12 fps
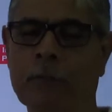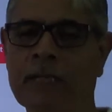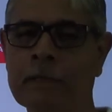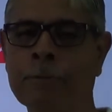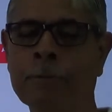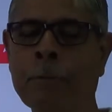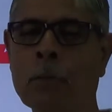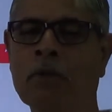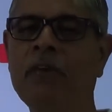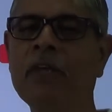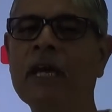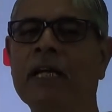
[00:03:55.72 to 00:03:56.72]
price.
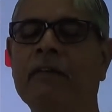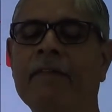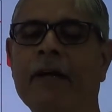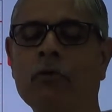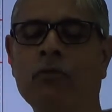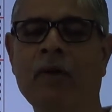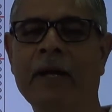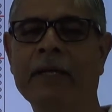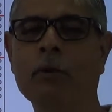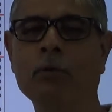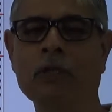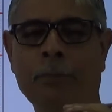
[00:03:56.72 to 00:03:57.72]
We are required to find
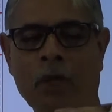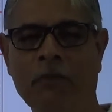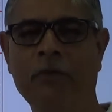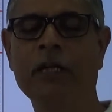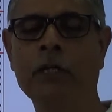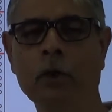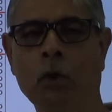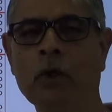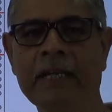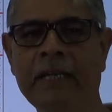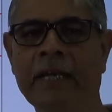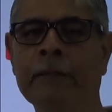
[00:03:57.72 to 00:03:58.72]
out the profit load
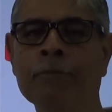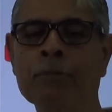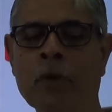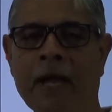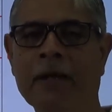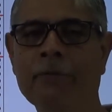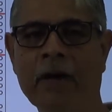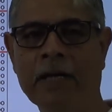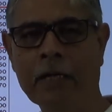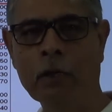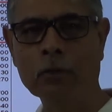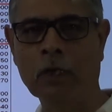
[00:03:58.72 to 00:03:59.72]
in it and
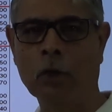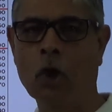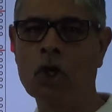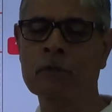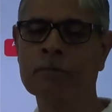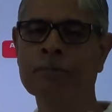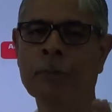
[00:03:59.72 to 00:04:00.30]
find out the cost